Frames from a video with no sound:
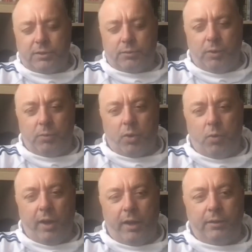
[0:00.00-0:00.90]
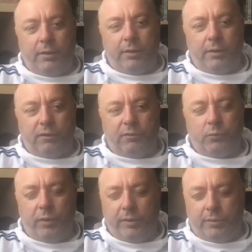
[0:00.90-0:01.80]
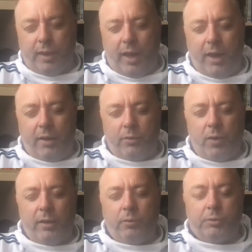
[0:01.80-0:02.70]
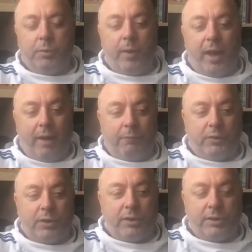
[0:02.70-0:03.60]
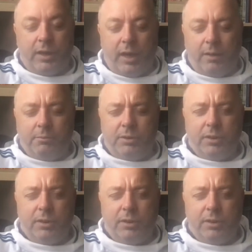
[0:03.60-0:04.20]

So we were quite innovative with the way in which we were advertising games.